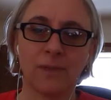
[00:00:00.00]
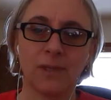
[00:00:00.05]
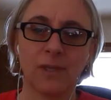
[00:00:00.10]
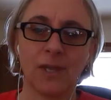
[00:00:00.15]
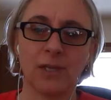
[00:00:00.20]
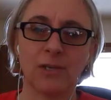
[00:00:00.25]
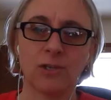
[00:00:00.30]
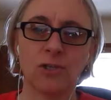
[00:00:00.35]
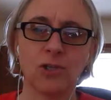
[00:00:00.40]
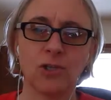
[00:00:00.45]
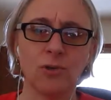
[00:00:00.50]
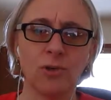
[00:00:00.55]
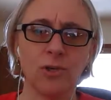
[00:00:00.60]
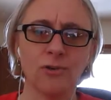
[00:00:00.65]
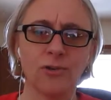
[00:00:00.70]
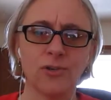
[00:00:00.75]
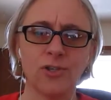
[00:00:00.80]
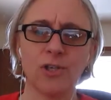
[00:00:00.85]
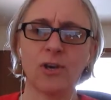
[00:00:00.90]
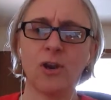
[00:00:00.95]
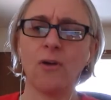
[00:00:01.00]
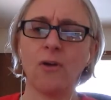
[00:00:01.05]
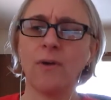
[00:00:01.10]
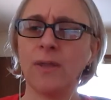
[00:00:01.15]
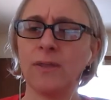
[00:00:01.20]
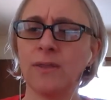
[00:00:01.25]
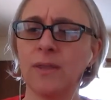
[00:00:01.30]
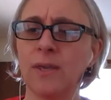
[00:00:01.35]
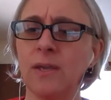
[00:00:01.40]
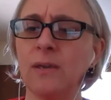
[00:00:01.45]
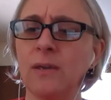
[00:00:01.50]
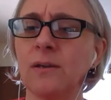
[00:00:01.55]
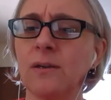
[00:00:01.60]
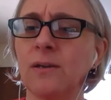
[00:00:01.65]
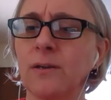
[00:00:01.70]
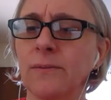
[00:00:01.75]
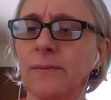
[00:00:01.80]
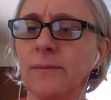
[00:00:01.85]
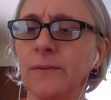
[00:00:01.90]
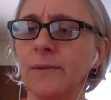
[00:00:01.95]
like 2 years ago, I think.
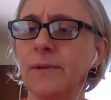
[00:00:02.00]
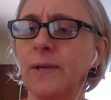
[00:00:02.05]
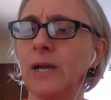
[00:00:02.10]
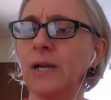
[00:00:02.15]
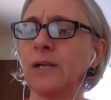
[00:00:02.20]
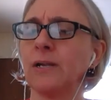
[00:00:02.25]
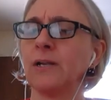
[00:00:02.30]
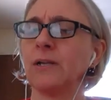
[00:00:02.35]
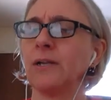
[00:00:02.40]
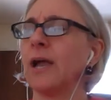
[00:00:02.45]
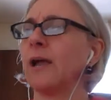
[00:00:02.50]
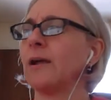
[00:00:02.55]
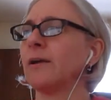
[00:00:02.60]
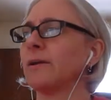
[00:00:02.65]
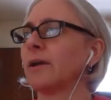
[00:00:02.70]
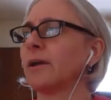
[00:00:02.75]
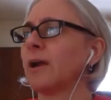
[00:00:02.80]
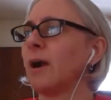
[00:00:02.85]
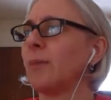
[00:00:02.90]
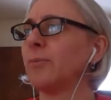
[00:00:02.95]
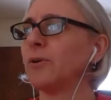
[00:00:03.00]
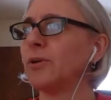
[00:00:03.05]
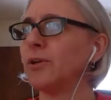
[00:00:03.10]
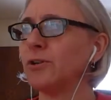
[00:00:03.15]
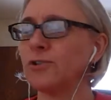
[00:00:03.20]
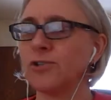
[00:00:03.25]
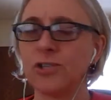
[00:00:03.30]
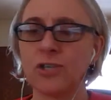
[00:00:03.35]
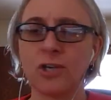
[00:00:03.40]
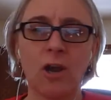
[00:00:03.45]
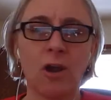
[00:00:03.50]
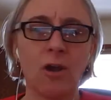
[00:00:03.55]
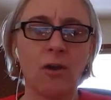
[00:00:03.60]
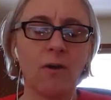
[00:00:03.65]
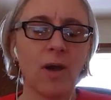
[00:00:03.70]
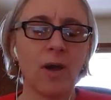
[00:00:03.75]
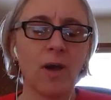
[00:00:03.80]
A couple of years ago.